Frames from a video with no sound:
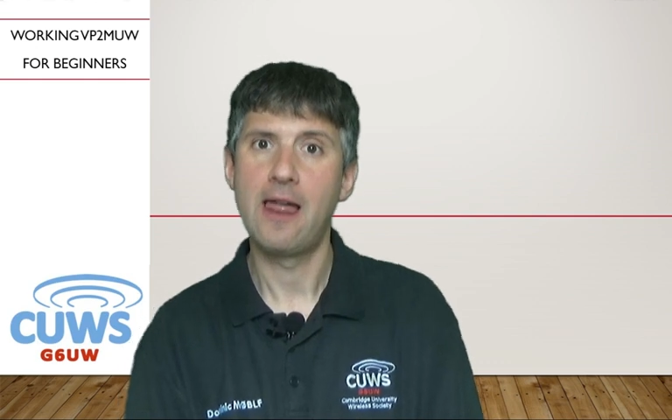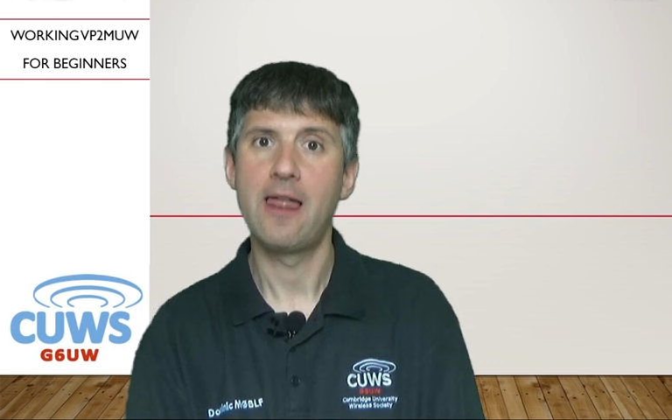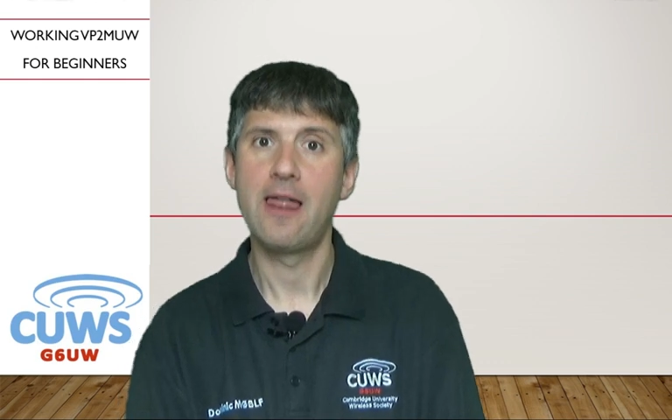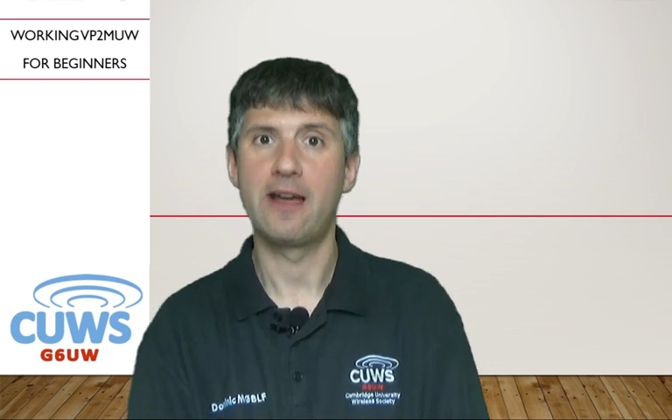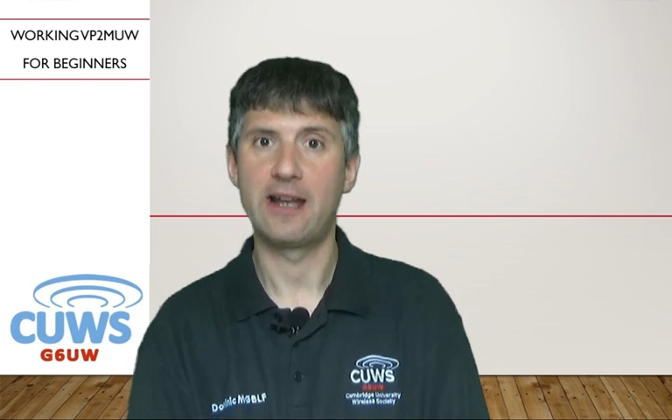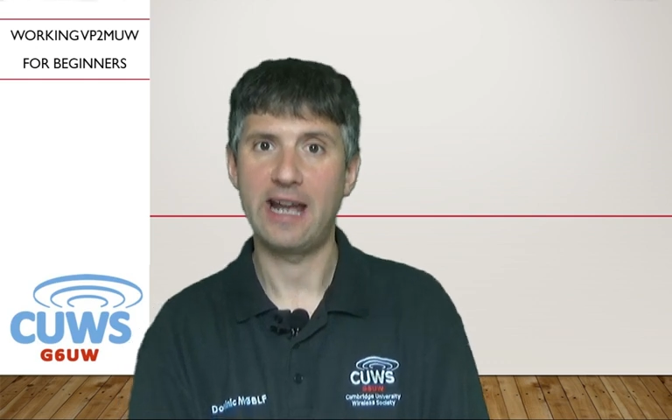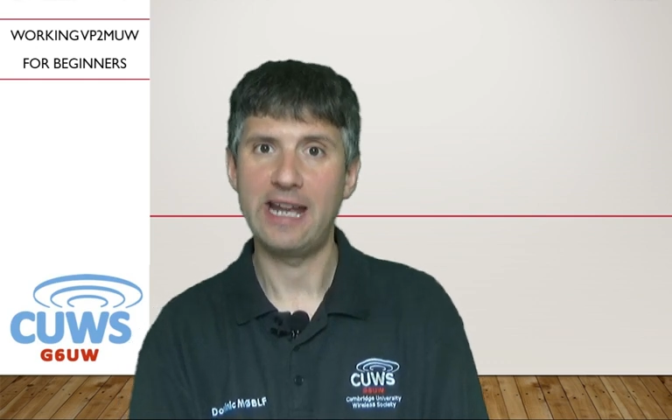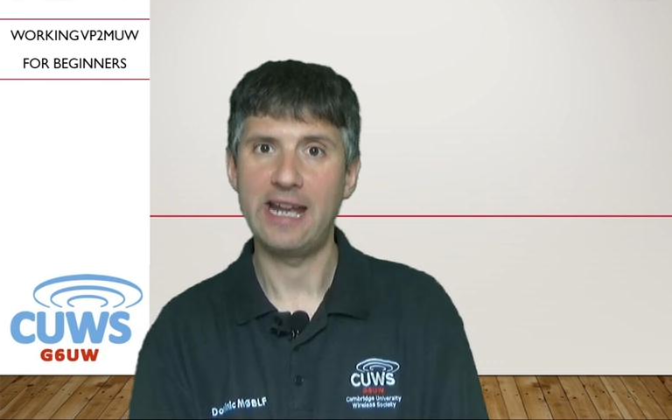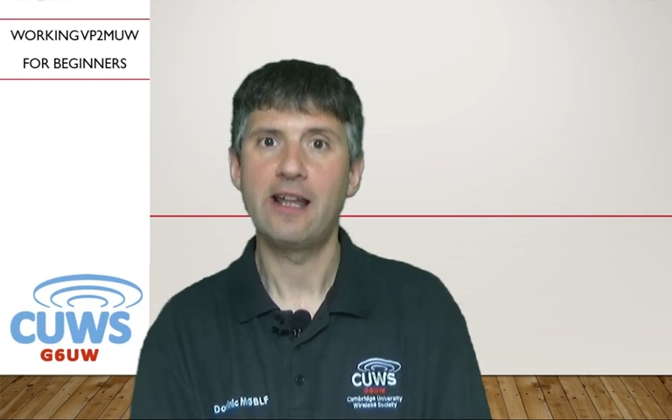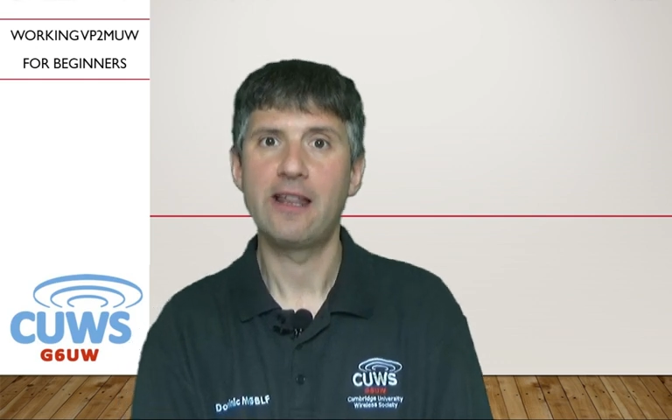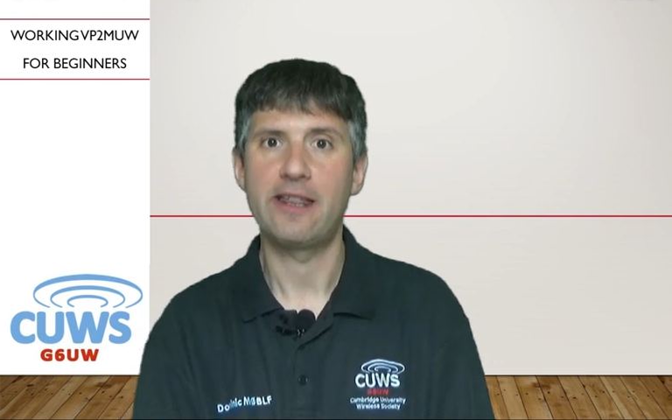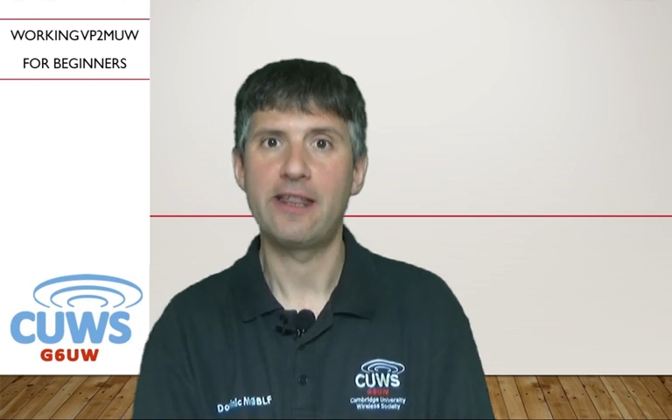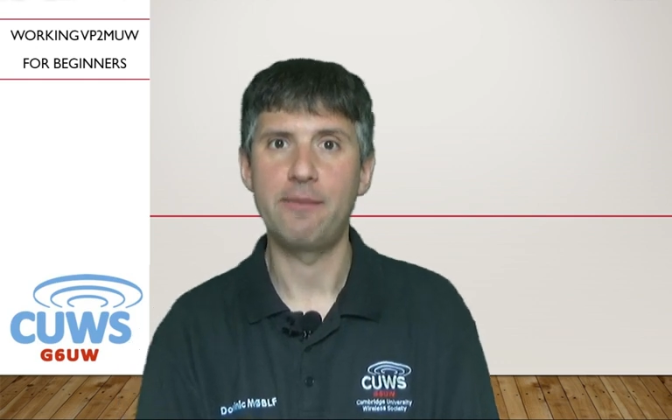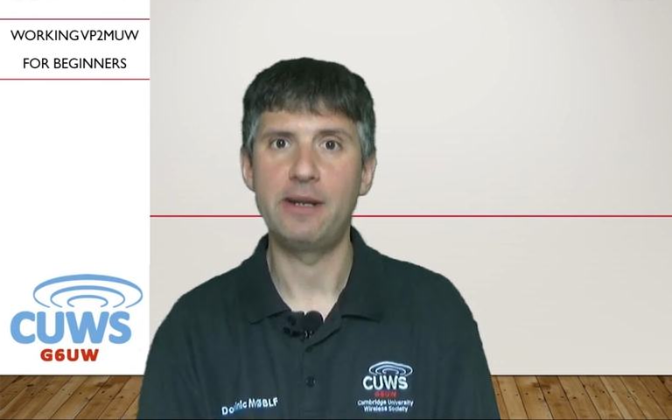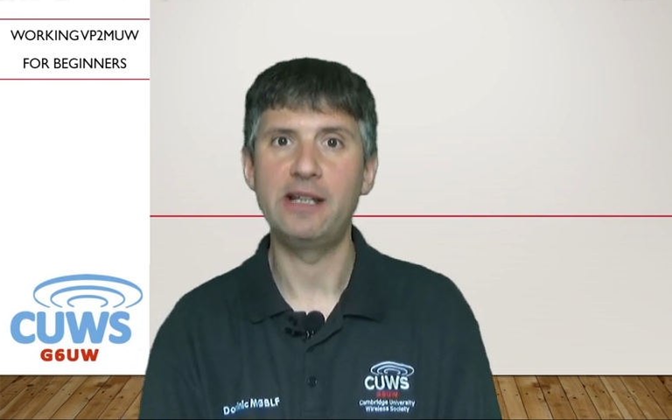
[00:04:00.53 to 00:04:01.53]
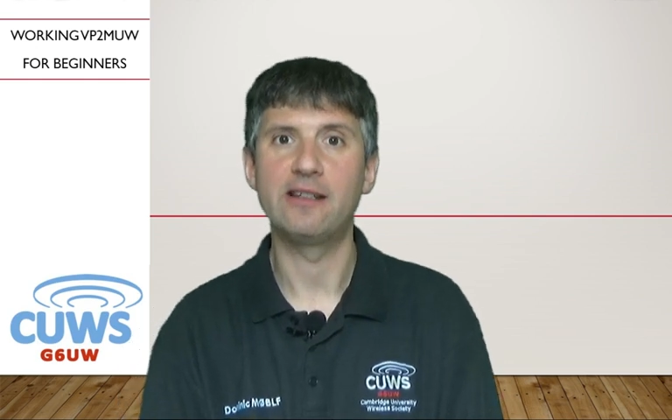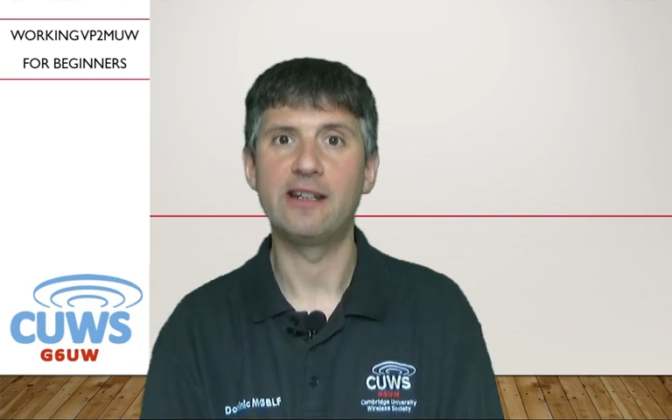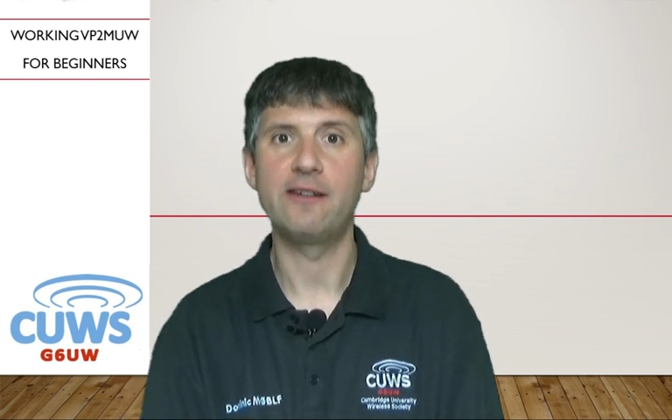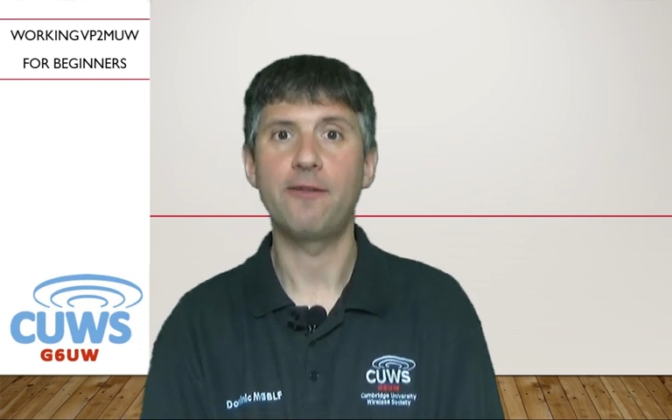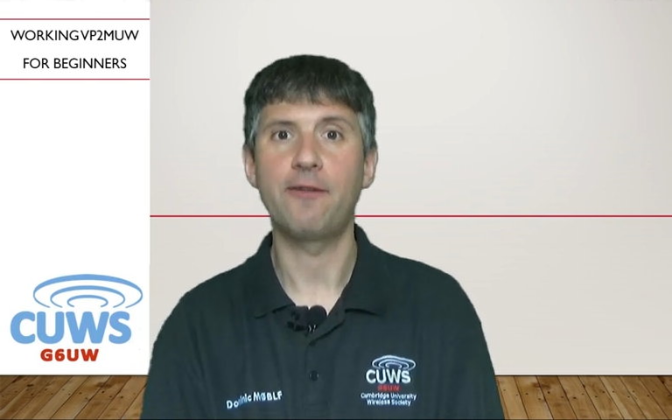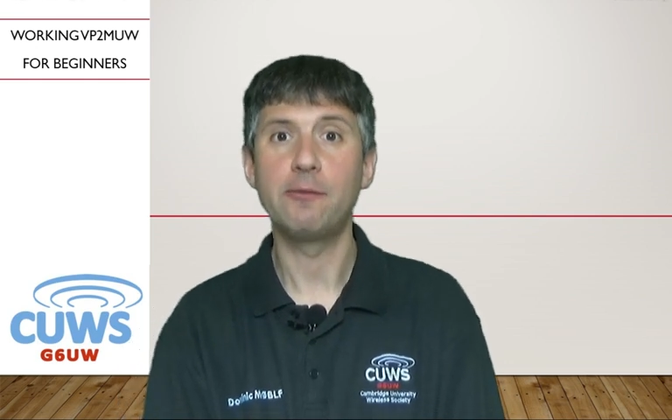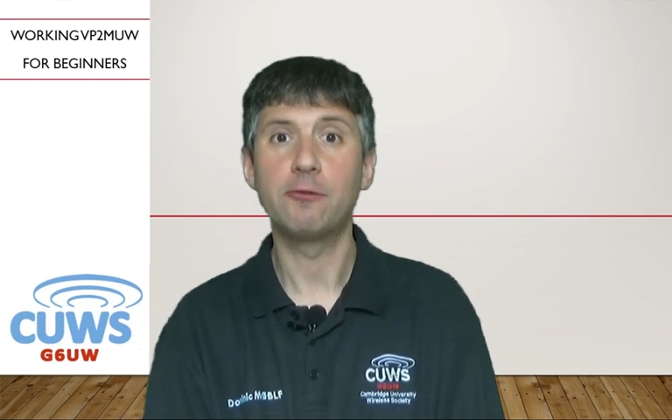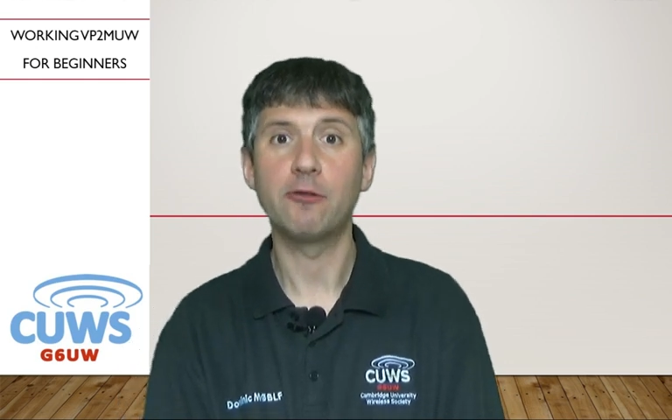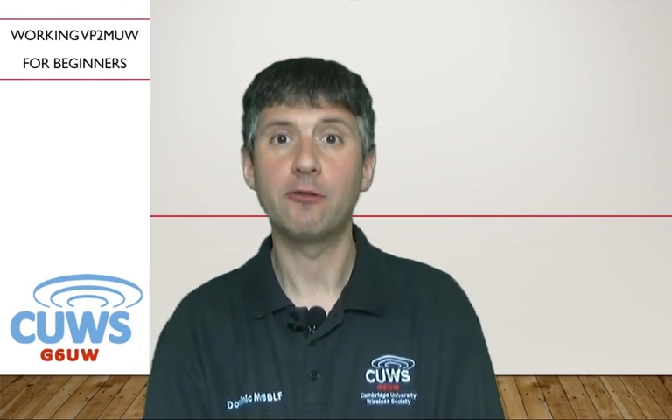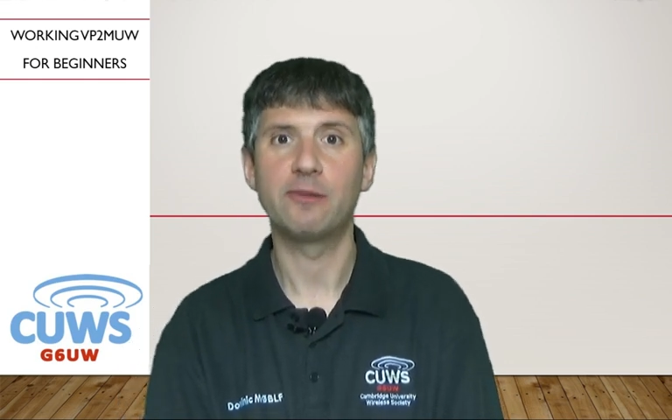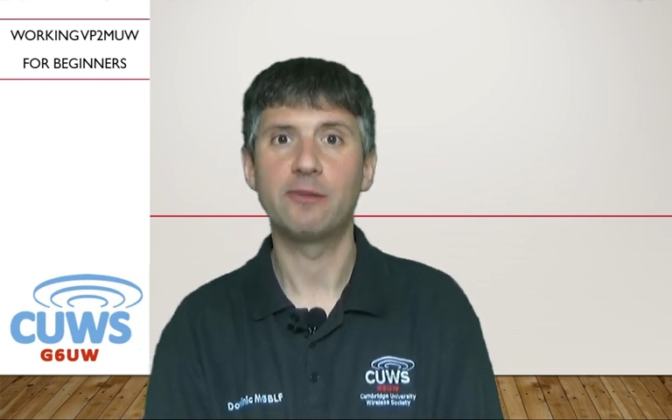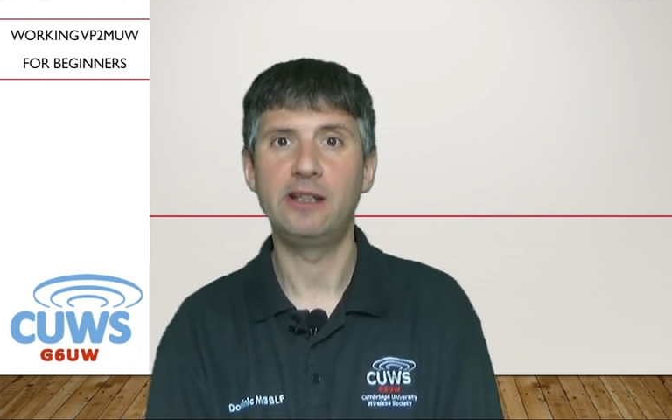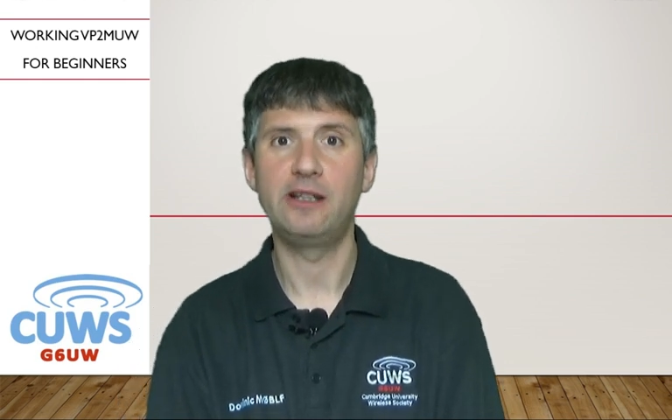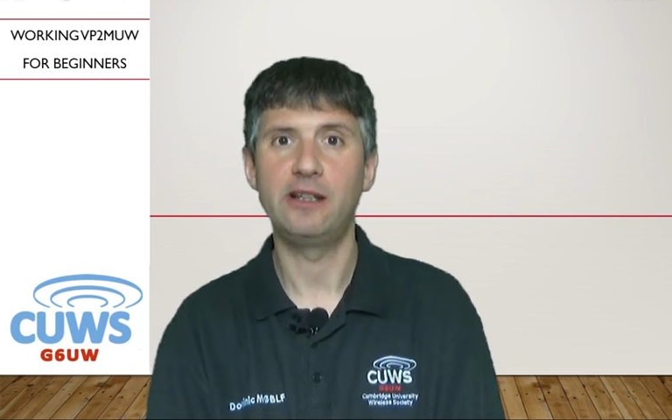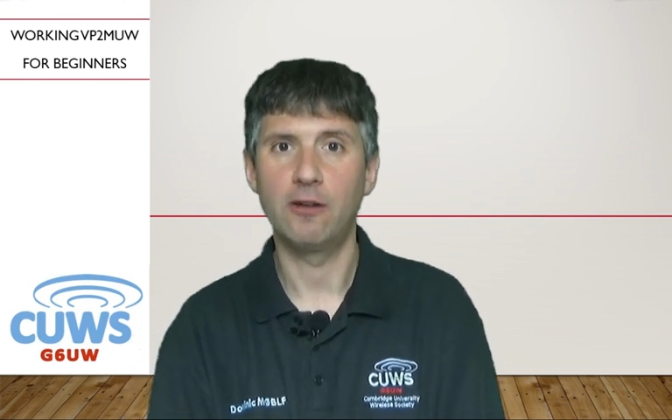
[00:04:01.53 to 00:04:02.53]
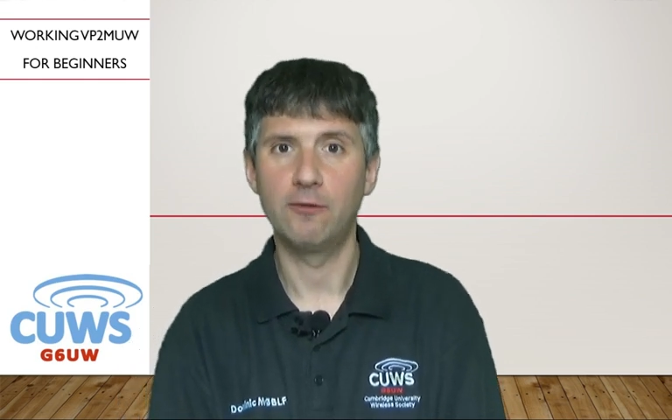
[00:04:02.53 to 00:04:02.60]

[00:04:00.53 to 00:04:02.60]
Again, that means that if I'm transmitting